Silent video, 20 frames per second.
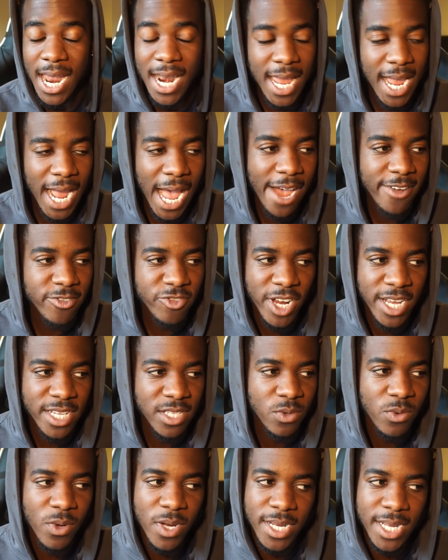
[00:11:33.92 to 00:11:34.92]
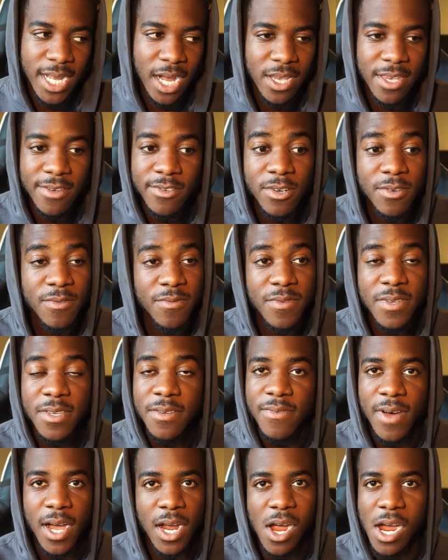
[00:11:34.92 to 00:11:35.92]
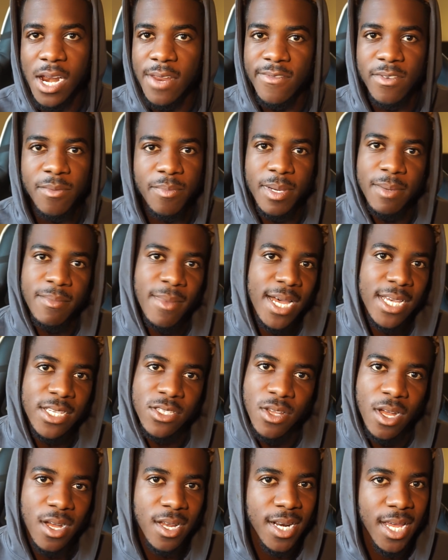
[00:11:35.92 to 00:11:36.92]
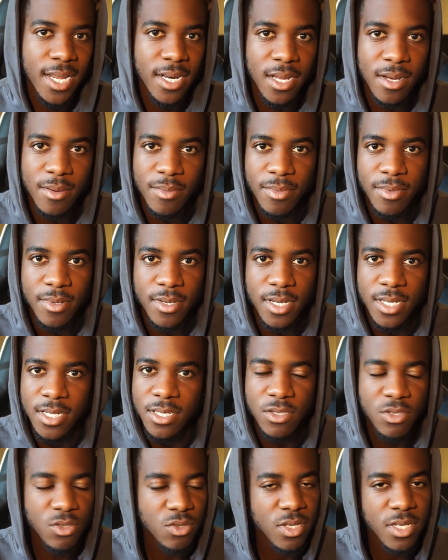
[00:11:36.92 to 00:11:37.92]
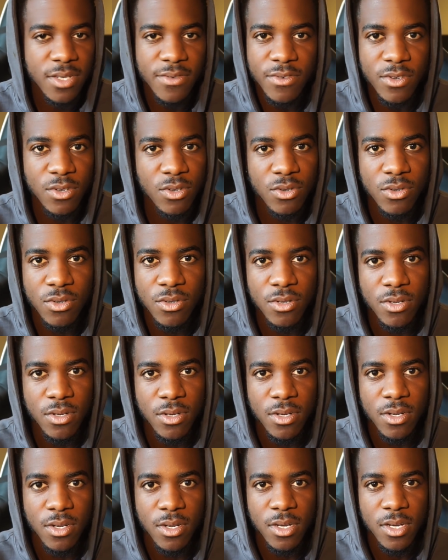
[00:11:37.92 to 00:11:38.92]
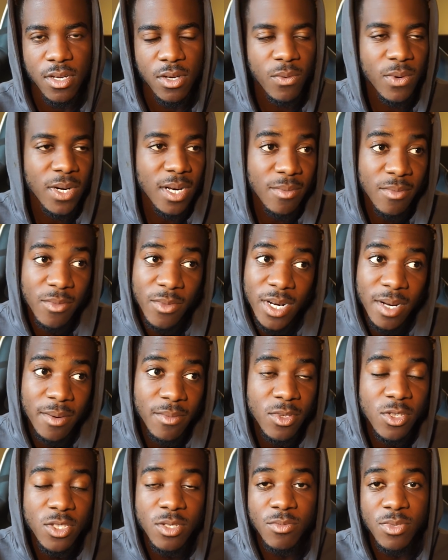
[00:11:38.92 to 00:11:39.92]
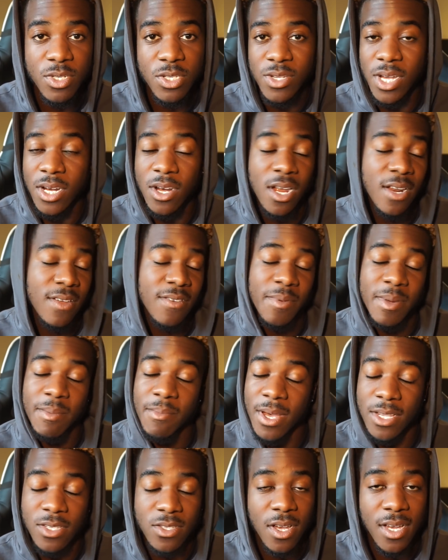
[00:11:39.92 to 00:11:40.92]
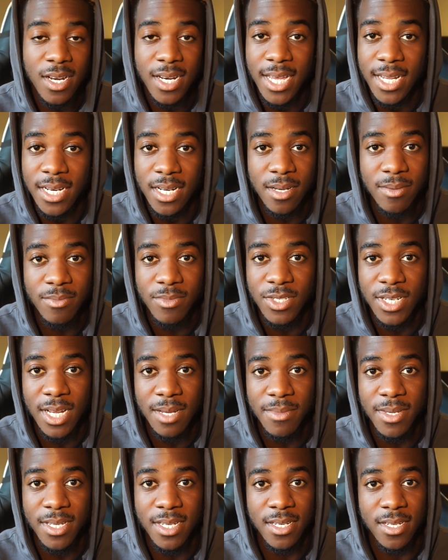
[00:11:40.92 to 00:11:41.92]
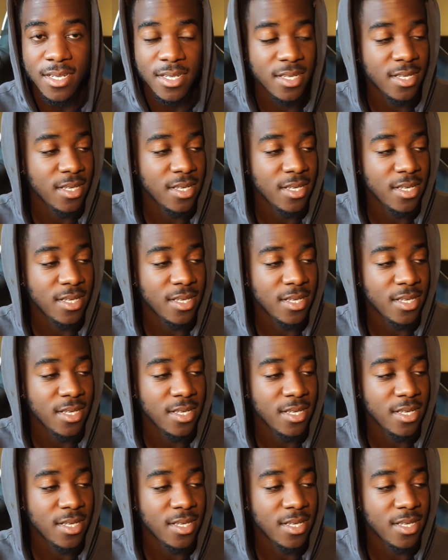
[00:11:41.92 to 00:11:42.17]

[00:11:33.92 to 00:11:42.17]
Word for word: like I've tried to work out, even on FIFA, I can't even pick my starting lineup because it's too difficult. When I'm, when I'm using Brazil, I can't even pick my starting lineup, you know what I mean?